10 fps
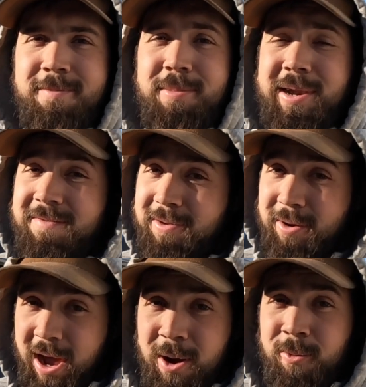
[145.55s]
But if they're
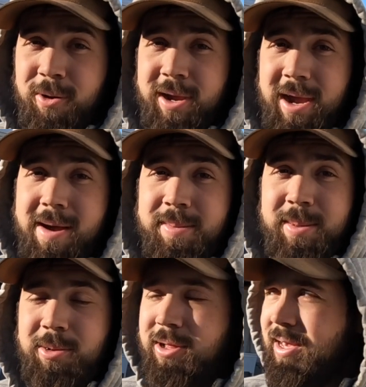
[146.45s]
not working
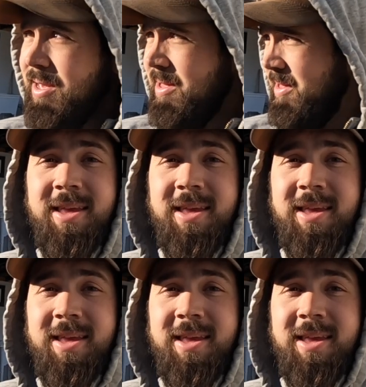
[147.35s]
optimally,